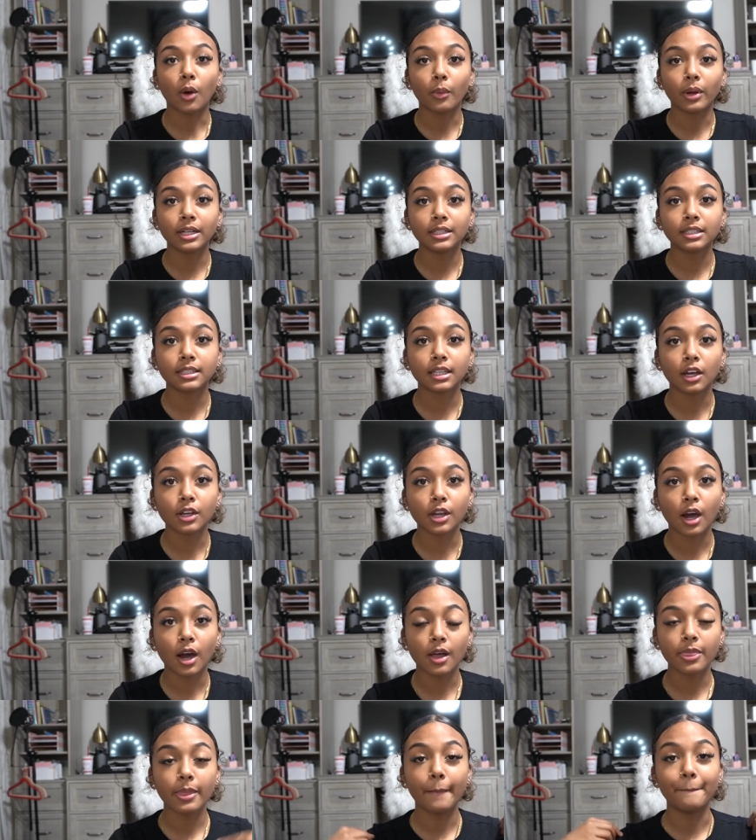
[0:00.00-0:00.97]
I wanted to tell
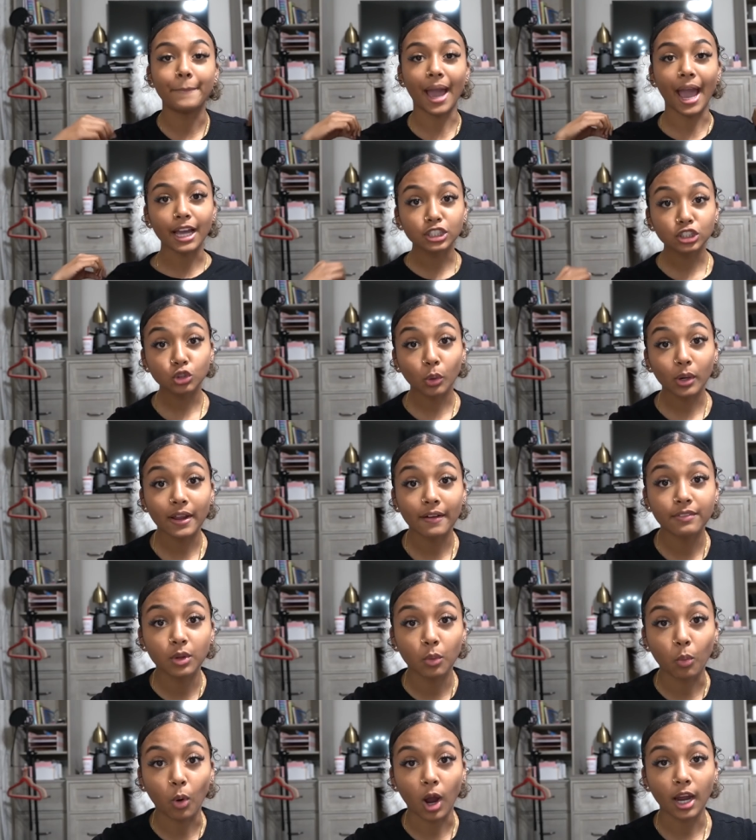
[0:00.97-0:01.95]
y'all the backstory of
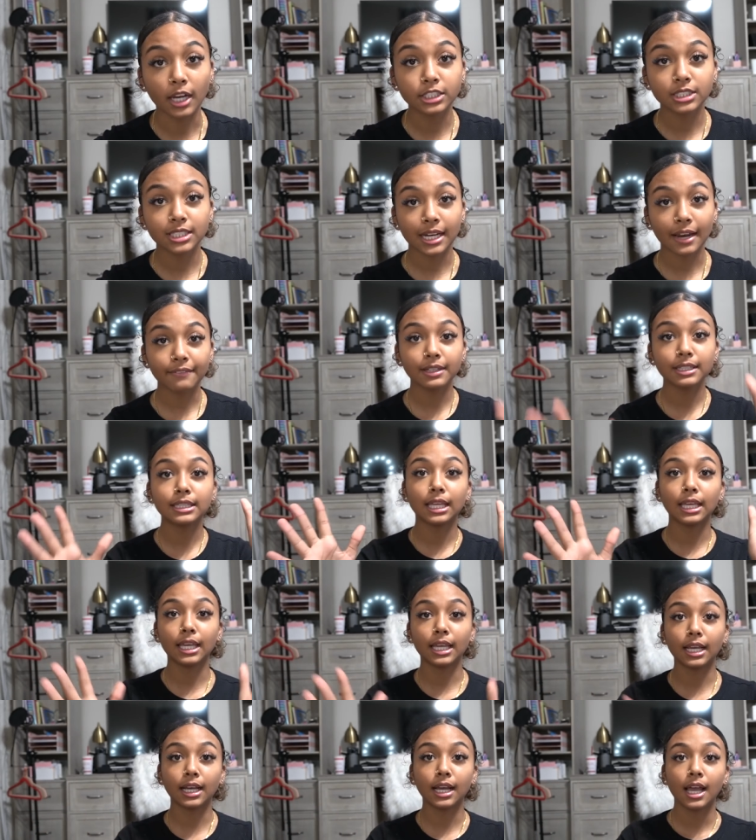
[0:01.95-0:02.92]
the watch and
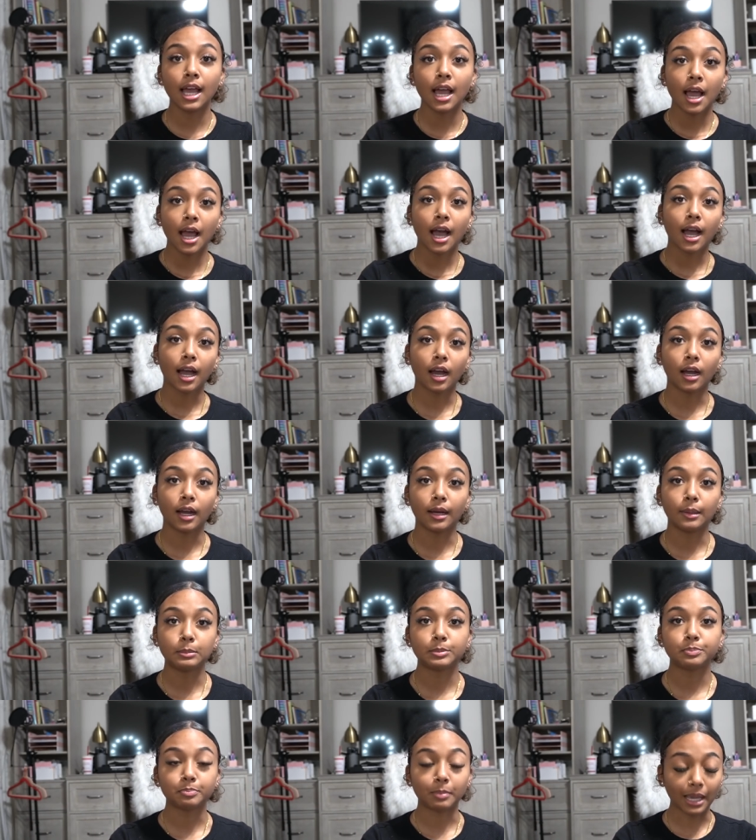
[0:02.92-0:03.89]
everything.
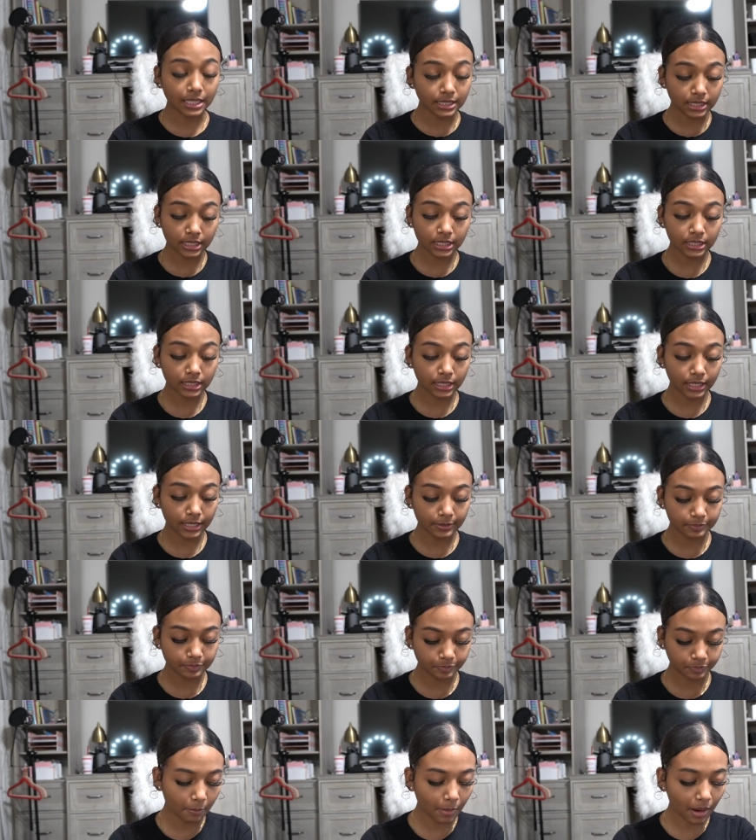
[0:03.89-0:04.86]
Basically,
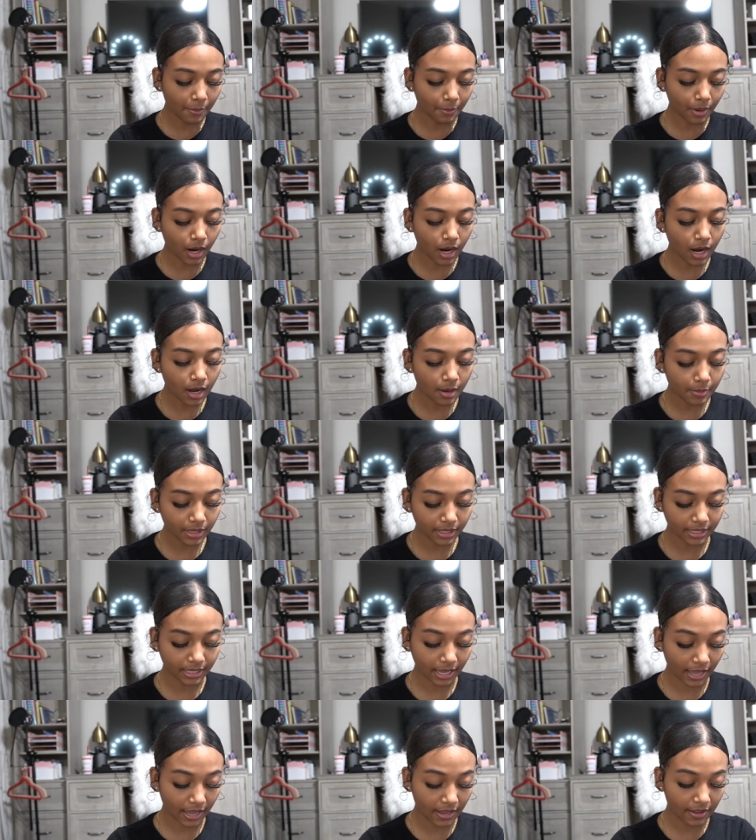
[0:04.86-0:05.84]
my mom
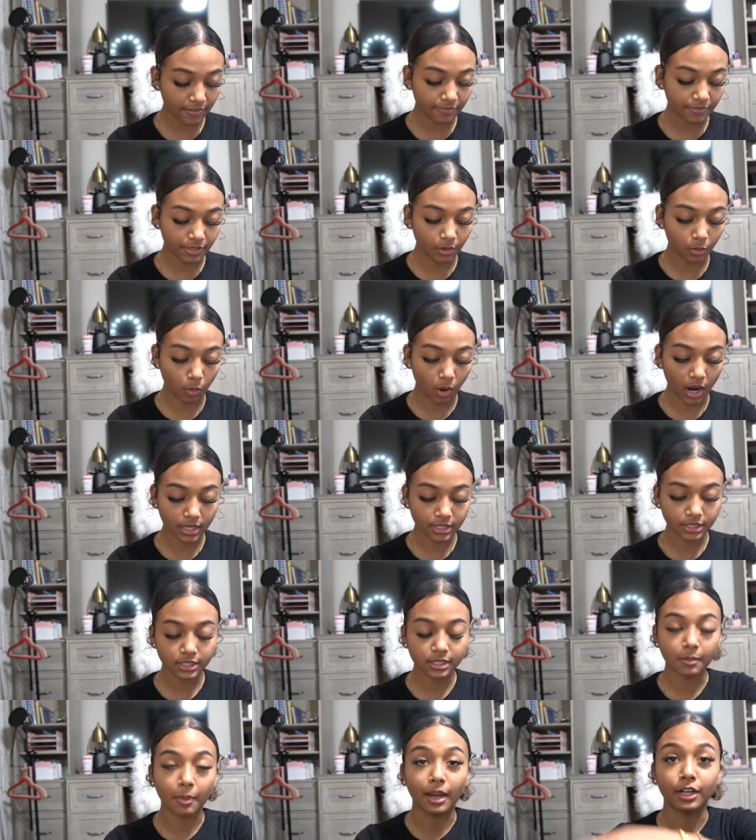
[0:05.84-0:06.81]
gave the watch
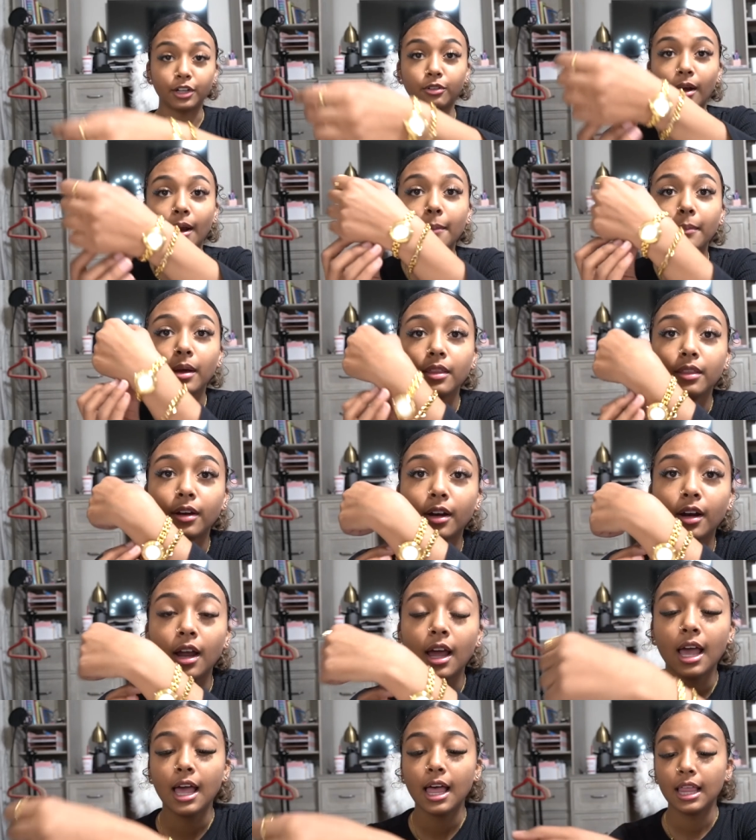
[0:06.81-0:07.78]
to my
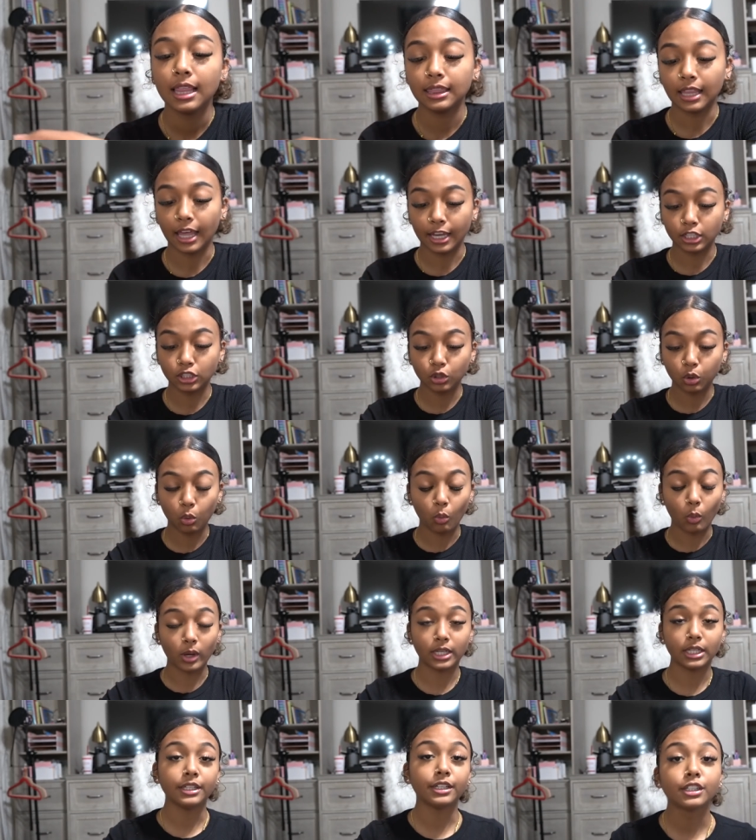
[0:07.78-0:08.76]
grandmother like
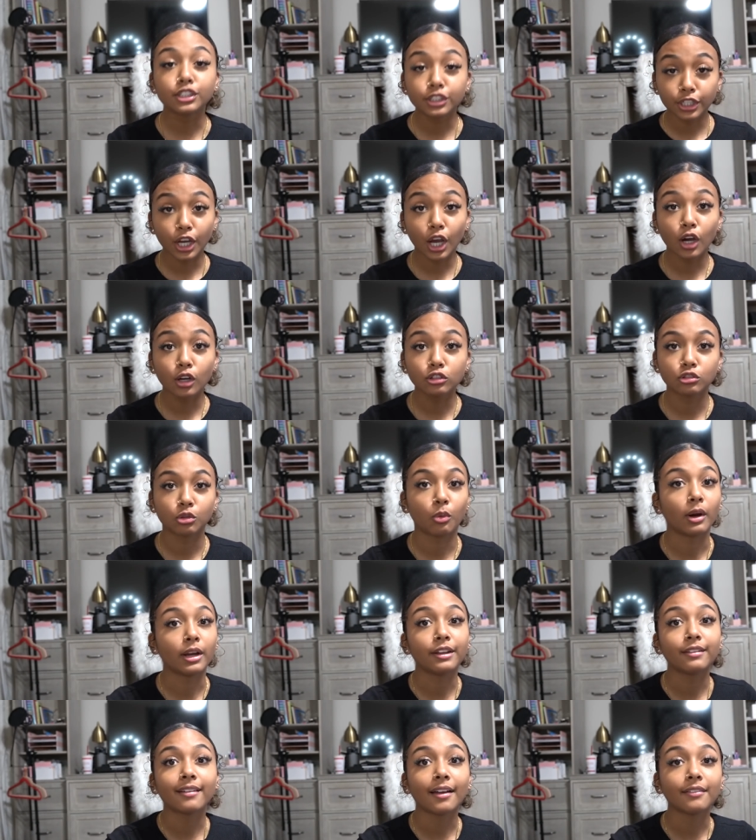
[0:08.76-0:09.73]
20 years ago,
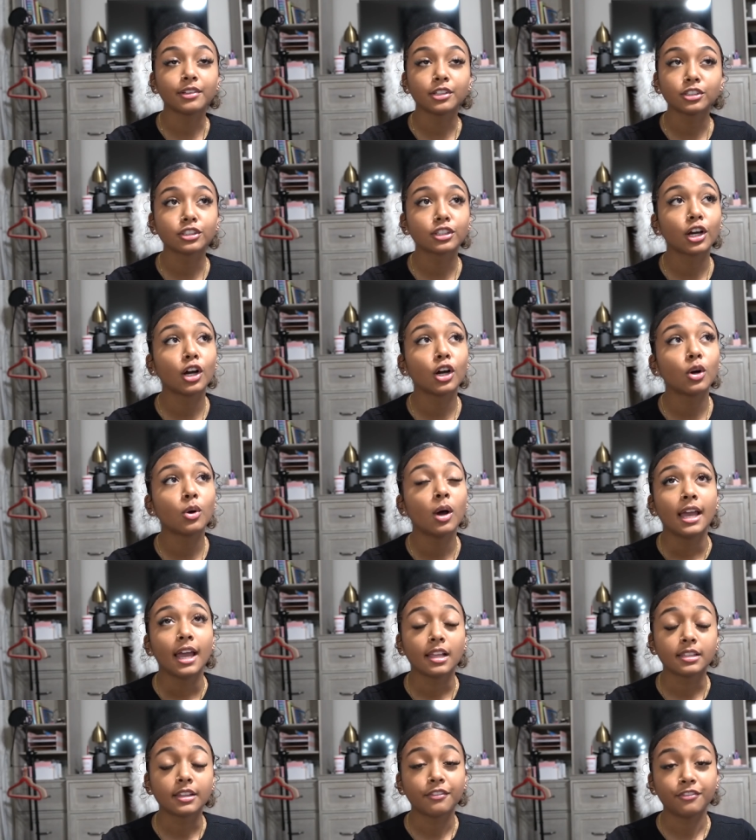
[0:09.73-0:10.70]
25 years ago.
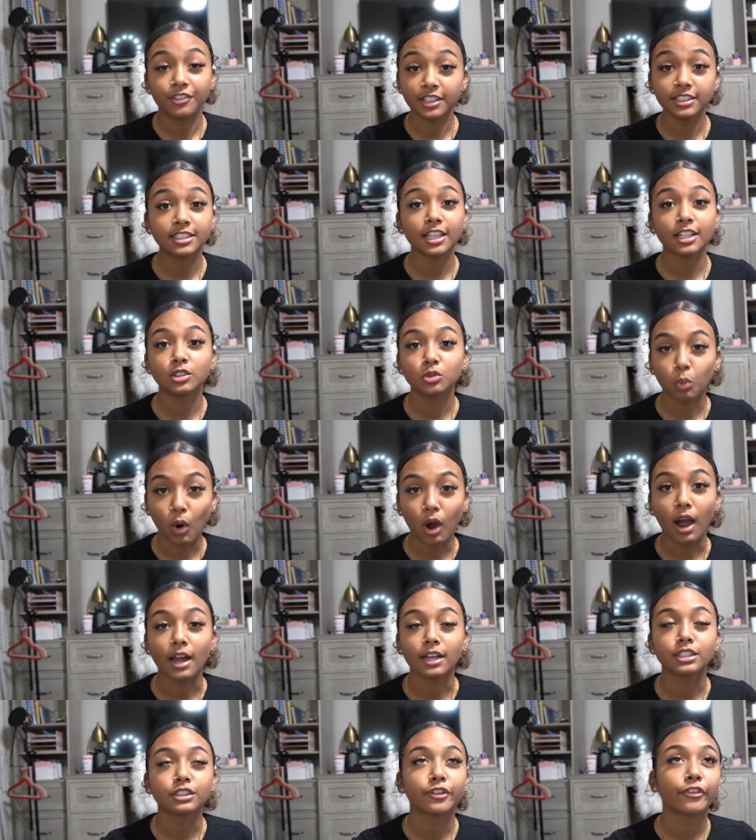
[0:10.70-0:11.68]
It's a vintage
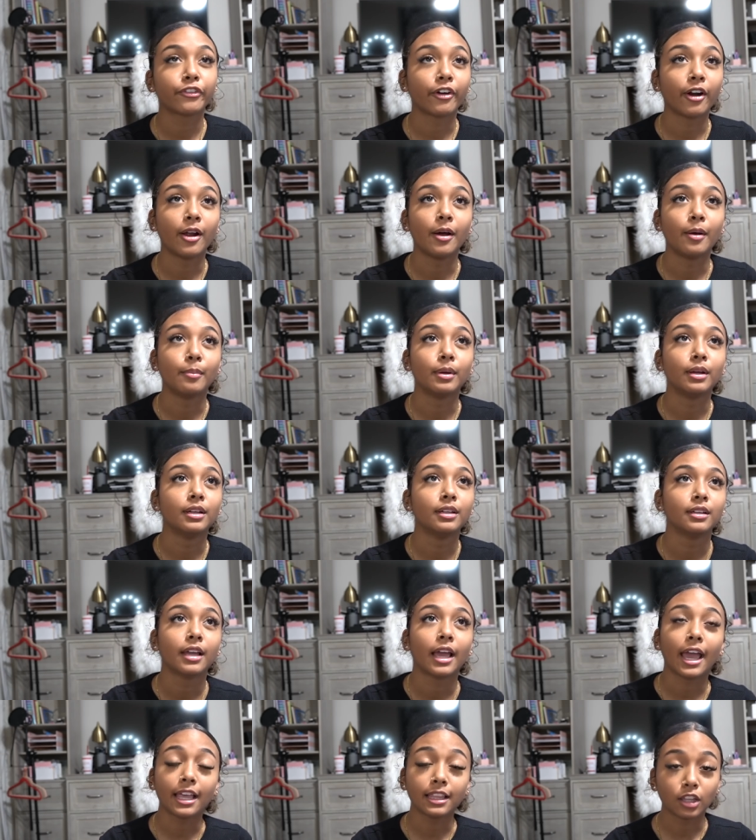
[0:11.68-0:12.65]
watch from
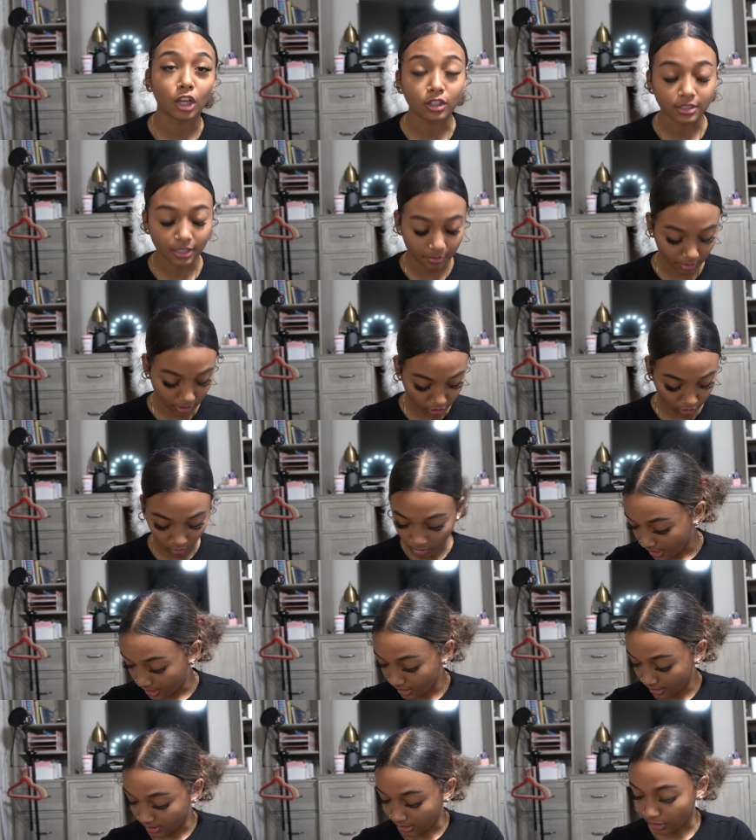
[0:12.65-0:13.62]
a long time ago.
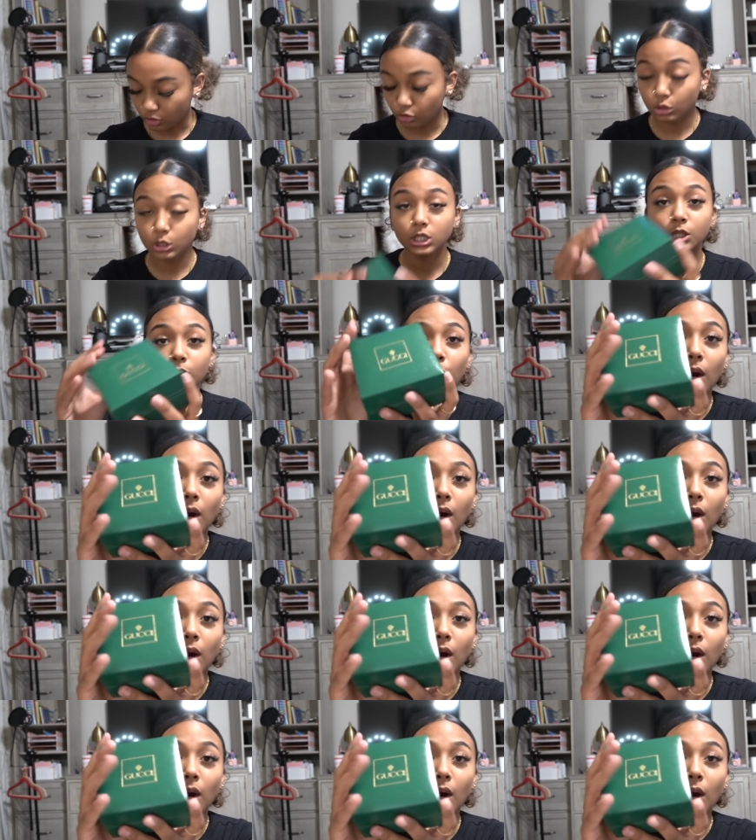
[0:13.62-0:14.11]
It is a Gucci